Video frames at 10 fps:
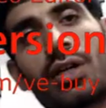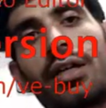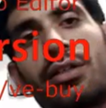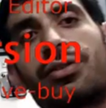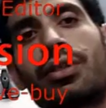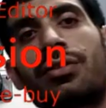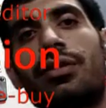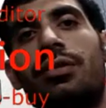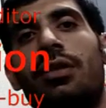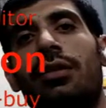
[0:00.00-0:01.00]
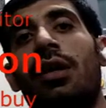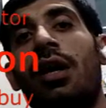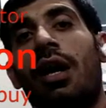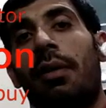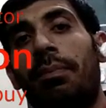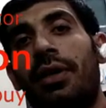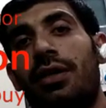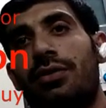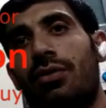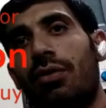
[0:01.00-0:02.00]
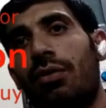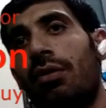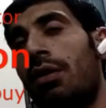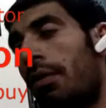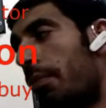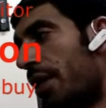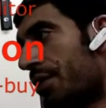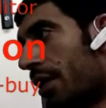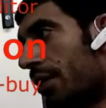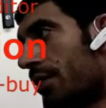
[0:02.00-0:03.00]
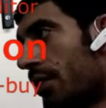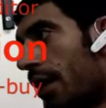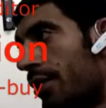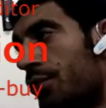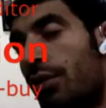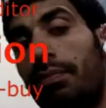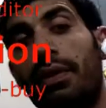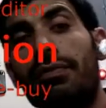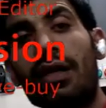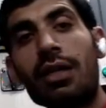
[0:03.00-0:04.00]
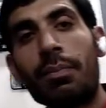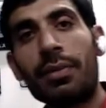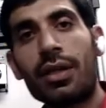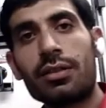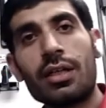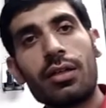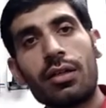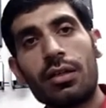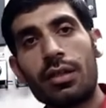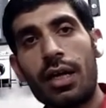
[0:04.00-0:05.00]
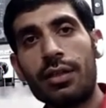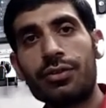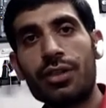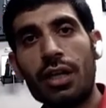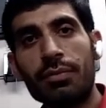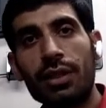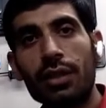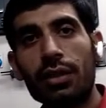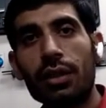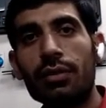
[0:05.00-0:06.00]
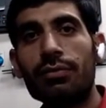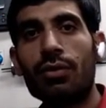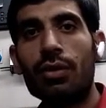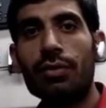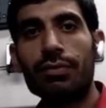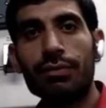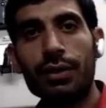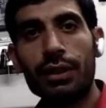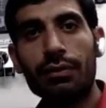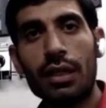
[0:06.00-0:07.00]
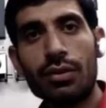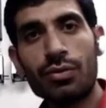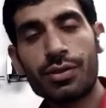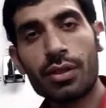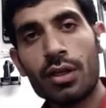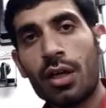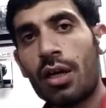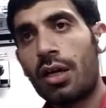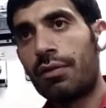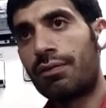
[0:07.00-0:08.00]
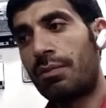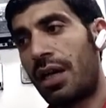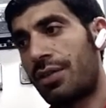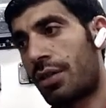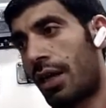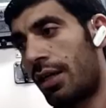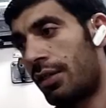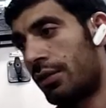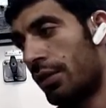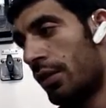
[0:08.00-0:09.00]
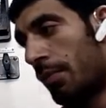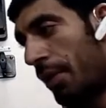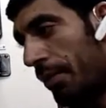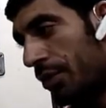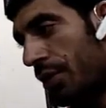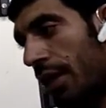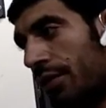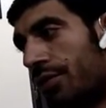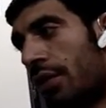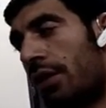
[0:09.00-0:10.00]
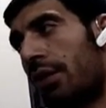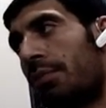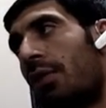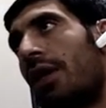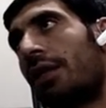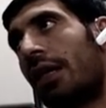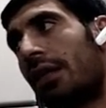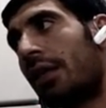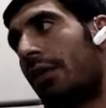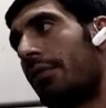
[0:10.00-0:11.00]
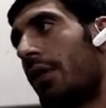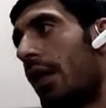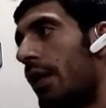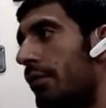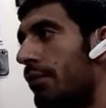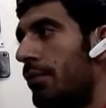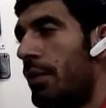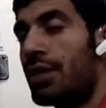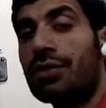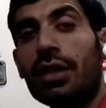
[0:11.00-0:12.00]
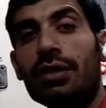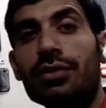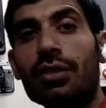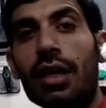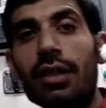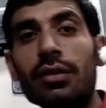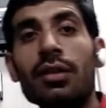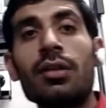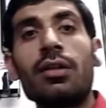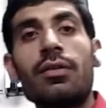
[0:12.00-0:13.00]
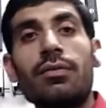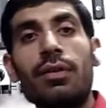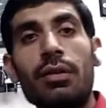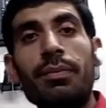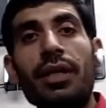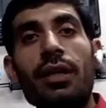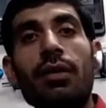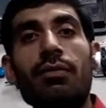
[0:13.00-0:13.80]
side is 600 ampere, so my secondary side should be 1 ampere. And same thing in VT values. If my primary side is 13.8 kV and my secondary side will be